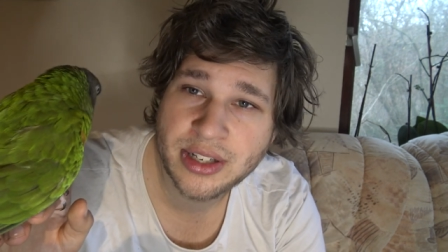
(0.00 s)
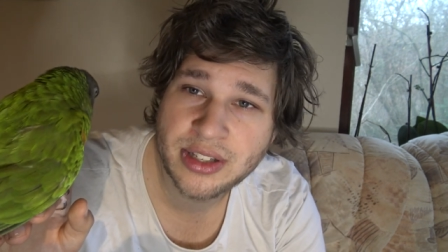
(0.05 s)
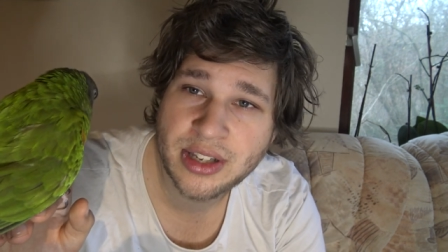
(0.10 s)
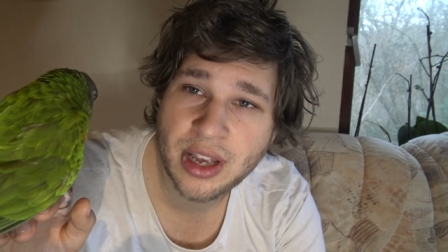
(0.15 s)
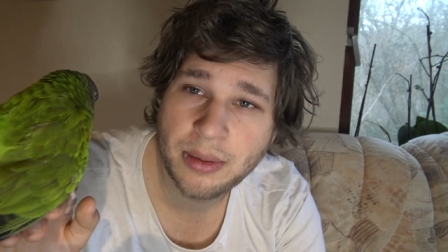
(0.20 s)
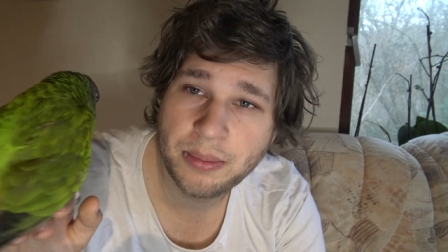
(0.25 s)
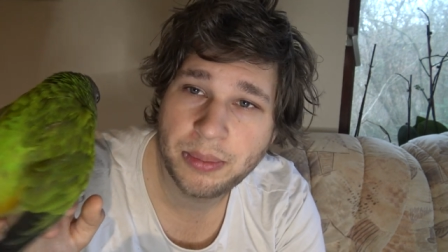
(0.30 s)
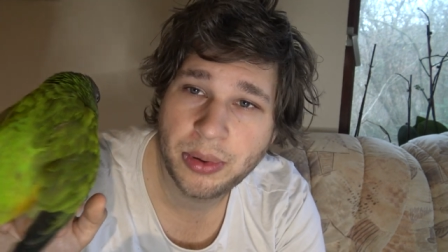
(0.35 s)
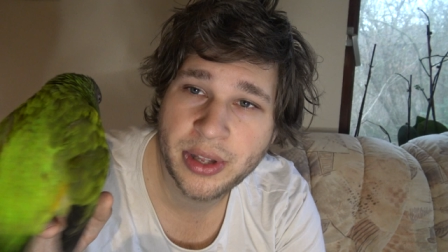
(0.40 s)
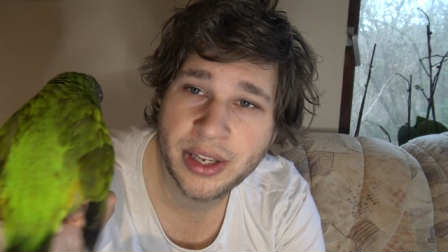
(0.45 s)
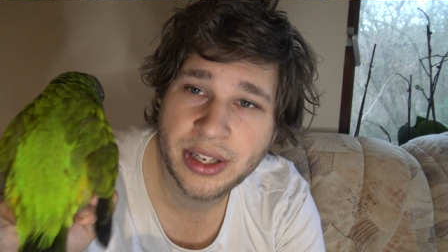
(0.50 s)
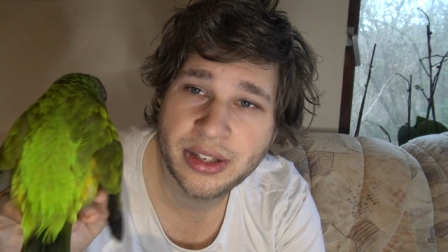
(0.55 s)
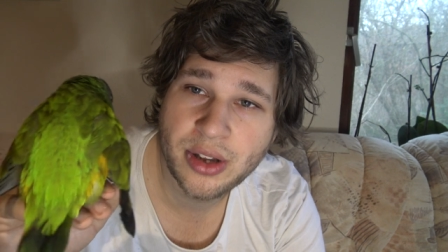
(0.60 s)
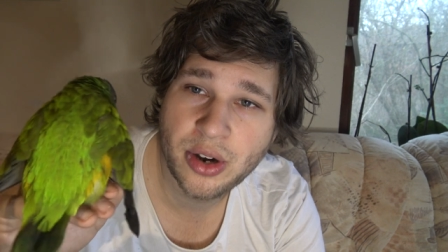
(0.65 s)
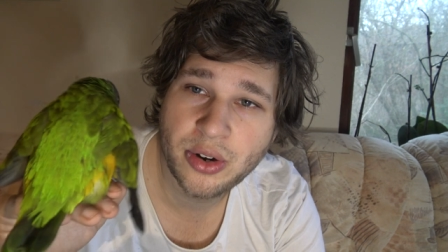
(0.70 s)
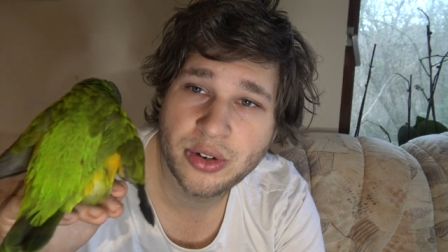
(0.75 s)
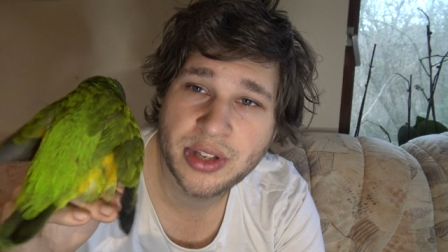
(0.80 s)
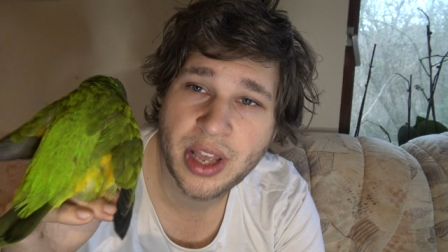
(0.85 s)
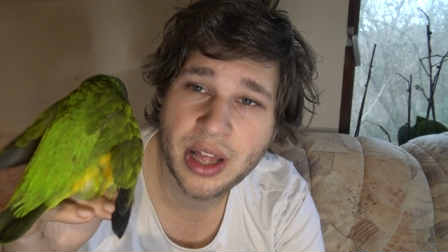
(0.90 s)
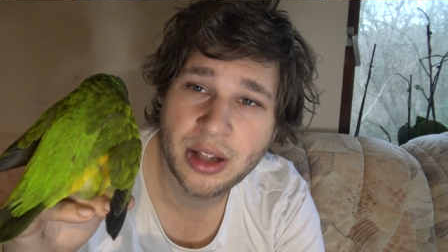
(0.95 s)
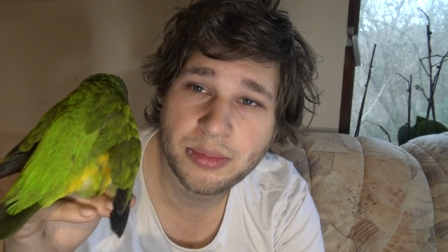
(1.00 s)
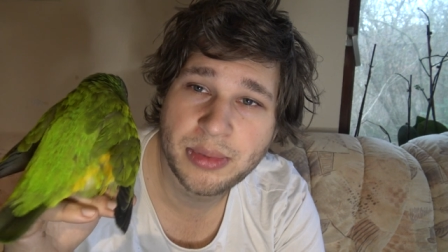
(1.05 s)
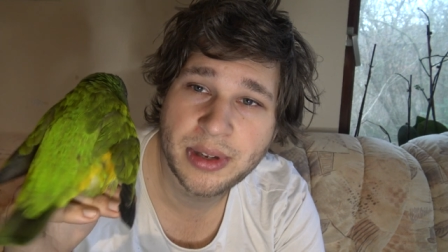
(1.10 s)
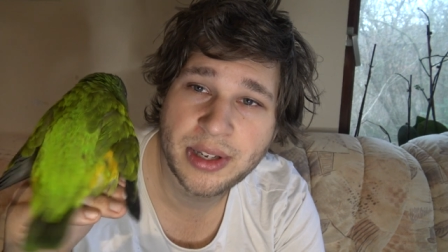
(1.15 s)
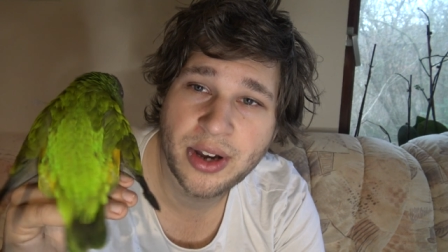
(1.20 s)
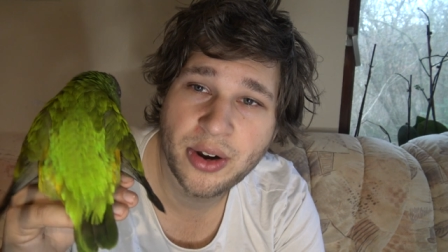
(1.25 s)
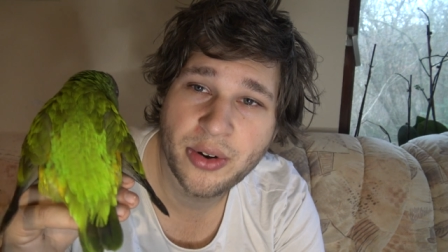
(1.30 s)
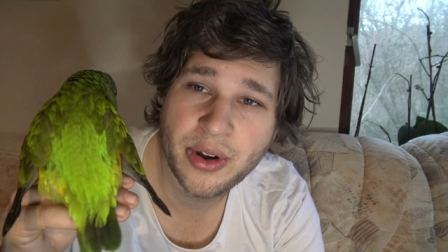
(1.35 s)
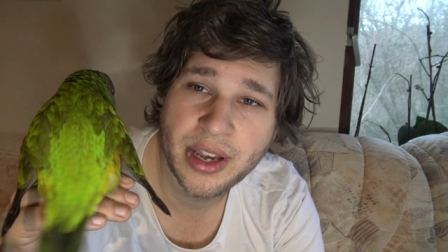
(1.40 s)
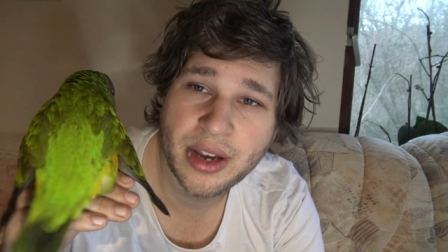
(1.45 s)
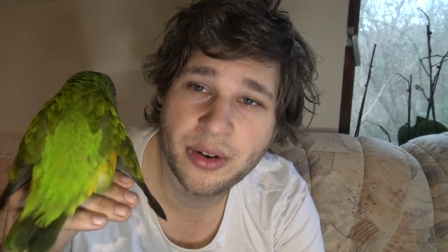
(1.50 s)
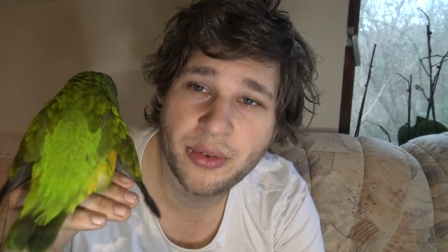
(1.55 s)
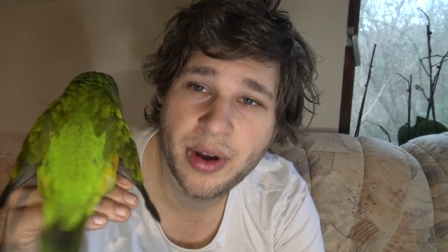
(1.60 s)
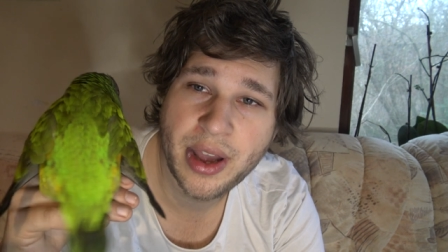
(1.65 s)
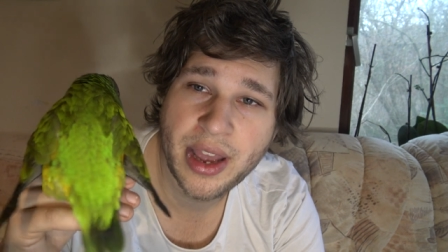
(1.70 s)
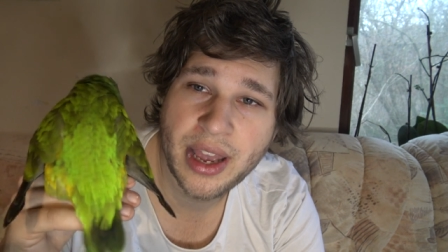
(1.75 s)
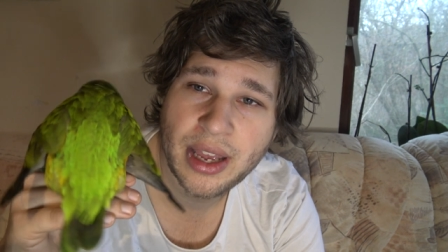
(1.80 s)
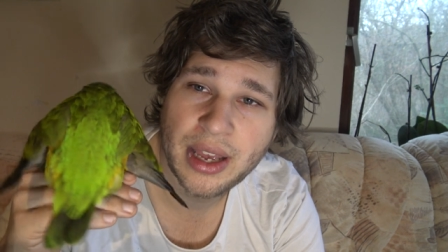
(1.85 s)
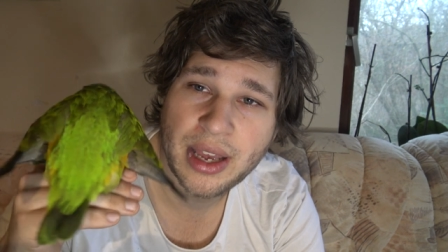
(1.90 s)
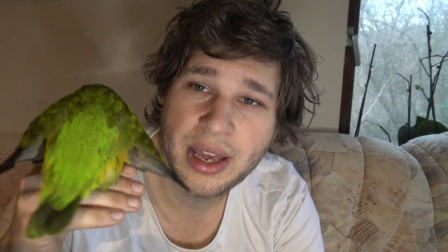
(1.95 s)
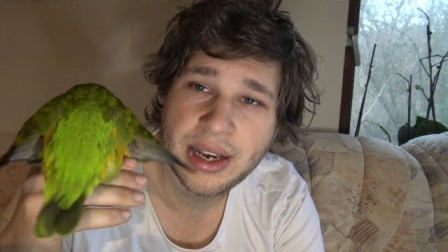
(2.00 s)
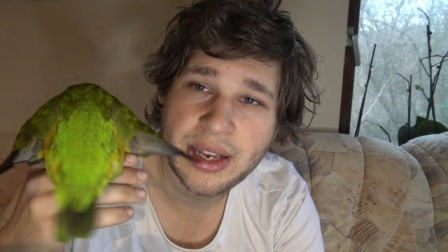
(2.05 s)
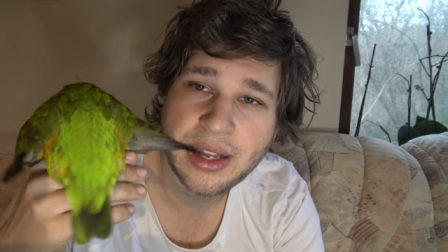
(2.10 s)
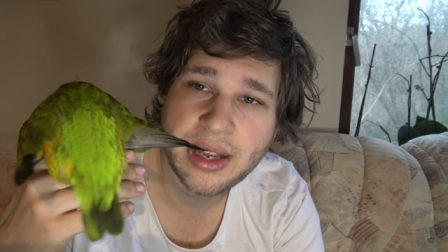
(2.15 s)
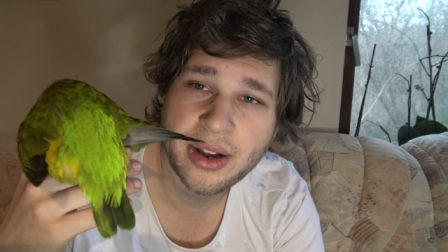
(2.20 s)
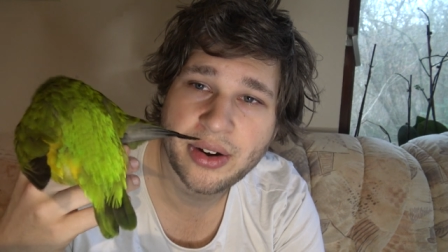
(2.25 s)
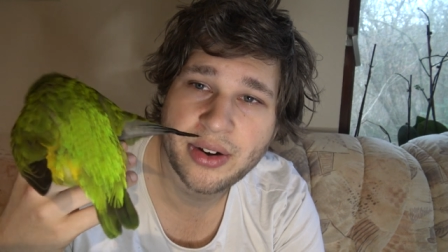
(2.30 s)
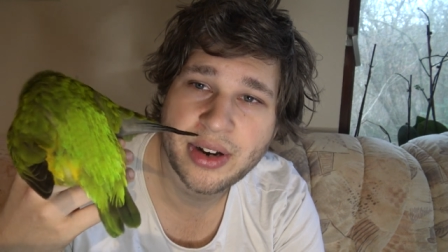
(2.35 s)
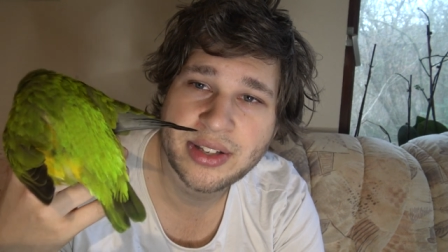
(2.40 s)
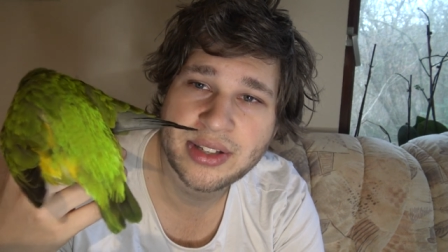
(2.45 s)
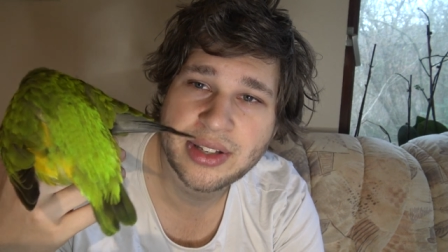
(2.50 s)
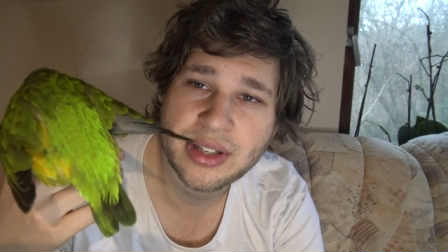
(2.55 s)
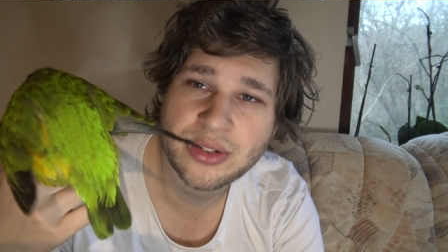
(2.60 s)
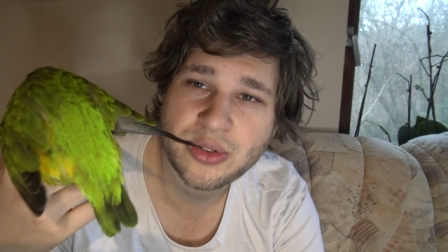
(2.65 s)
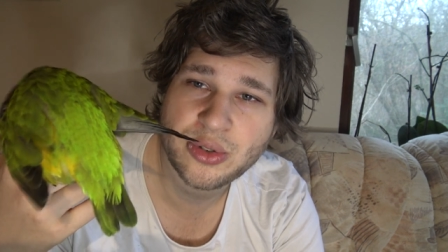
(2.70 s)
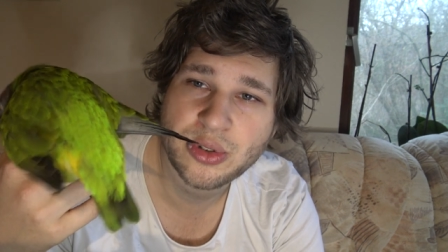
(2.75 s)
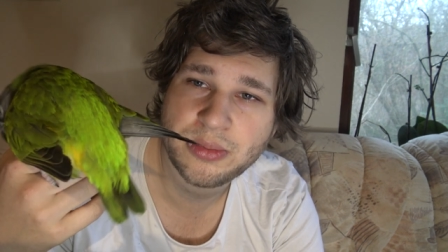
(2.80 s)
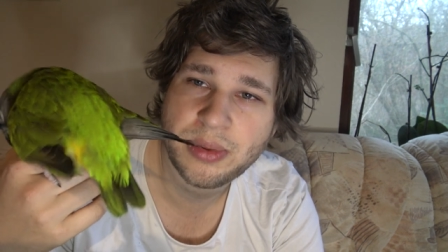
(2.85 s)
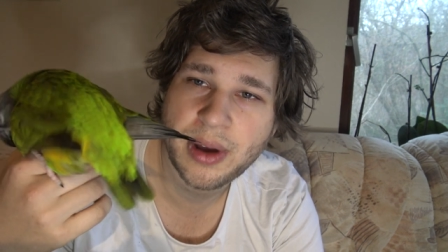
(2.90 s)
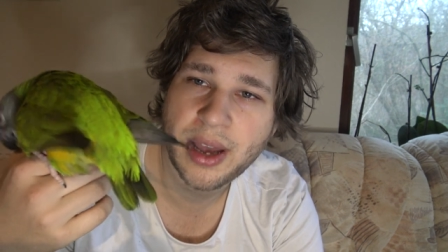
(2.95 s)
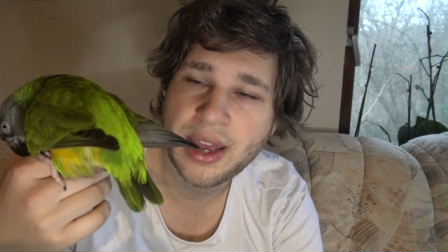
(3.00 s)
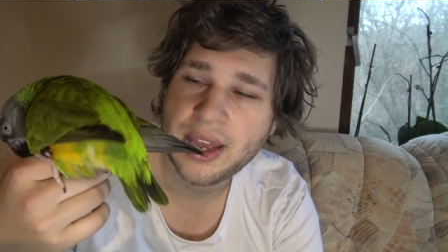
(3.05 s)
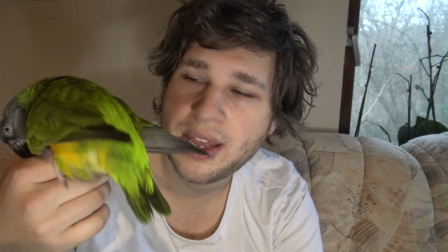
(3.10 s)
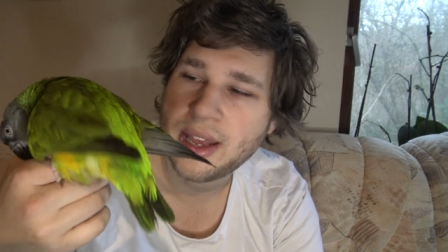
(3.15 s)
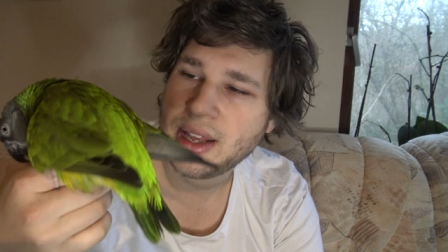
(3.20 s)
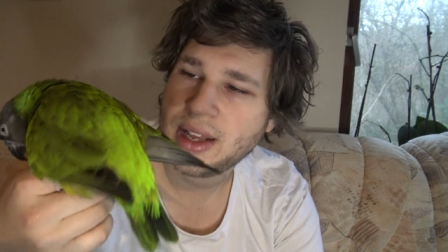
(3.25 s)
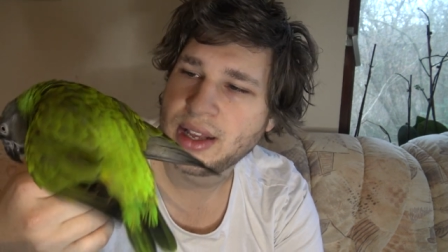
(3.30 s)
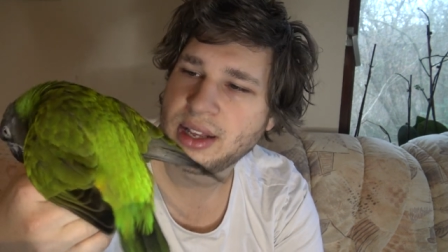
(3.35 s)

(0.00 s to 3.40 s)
example he knows I'll be going away and he already says goodbye.